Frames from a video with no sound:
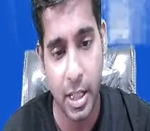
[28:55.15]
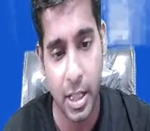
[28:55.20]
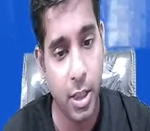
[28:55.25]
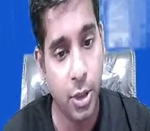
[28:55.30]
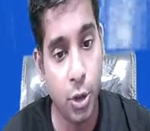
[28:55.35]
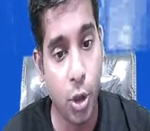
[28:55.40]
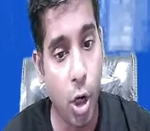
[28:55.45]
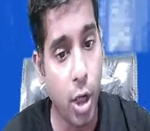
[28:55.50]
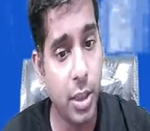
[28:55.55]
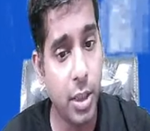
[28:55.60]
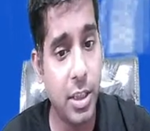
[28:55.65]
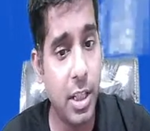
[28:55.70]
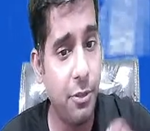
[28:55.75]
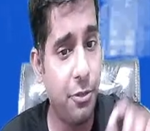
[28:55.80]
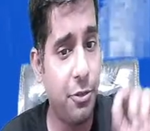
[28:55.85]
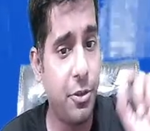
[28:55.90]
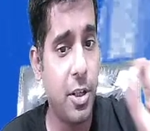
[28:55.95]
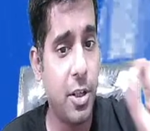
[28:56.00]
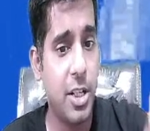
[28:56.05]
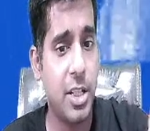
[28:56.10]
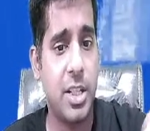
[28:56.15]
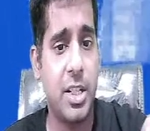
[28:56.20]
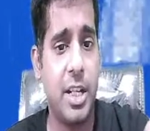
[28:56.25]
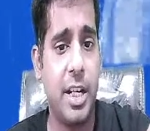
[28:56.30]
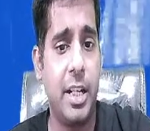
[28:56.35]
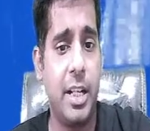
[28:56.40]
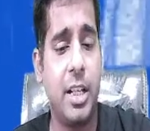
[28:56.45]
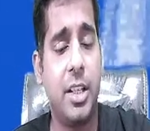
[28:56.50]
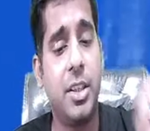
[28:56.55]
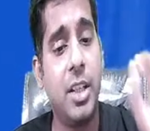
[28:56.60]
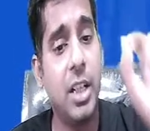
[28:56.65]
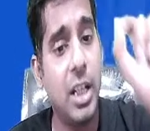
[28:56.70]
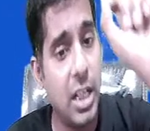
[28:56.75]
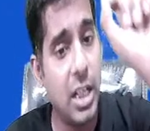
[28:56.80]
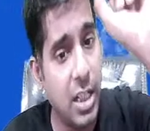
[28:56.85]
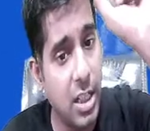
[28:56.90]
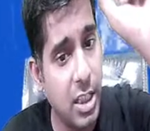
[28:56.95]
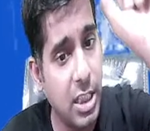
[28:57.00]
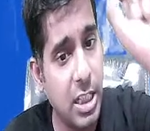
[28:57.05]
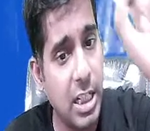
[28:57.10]
not the first date, the
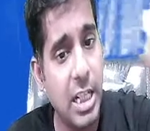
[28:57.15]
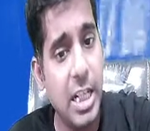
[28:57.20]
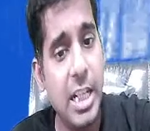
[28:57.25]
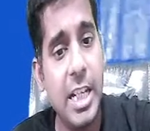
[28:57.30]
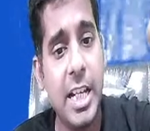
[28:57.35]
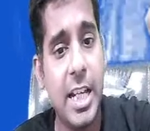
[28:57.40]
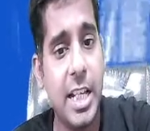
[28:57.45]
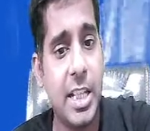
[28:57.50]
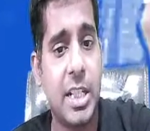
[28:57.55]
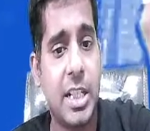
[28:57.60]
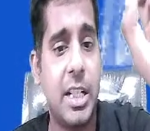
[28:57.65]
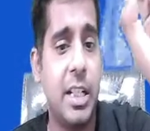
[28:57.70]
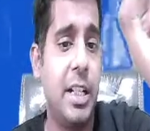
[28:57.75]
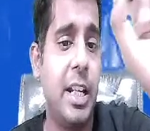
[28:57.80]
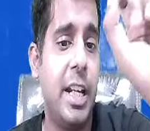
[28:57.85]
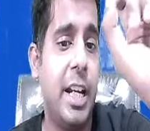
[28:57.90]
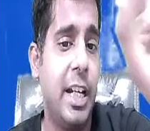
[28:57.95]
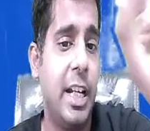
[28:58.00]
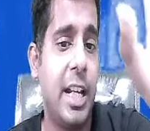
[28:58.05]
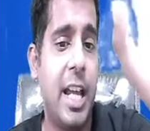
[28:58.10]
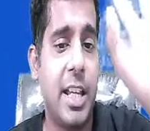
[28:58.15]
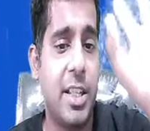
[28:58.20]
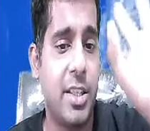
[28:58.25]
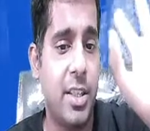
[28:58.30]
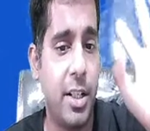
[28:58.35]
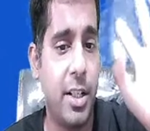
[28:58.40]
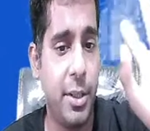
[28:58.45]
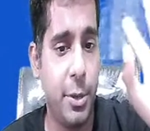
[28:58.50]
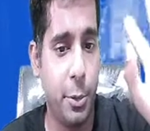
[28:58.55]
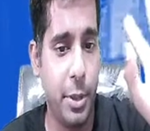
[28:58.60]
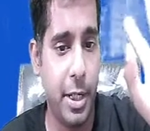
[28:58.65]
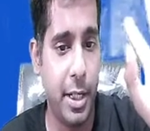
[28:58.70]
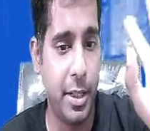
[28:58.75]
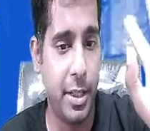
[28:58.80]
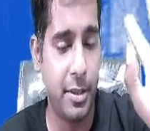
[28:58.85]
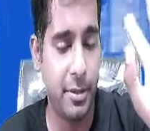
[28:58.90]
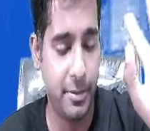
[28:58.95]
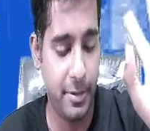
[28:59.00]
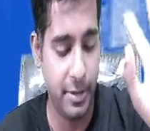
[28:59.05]
earliest date as the due date.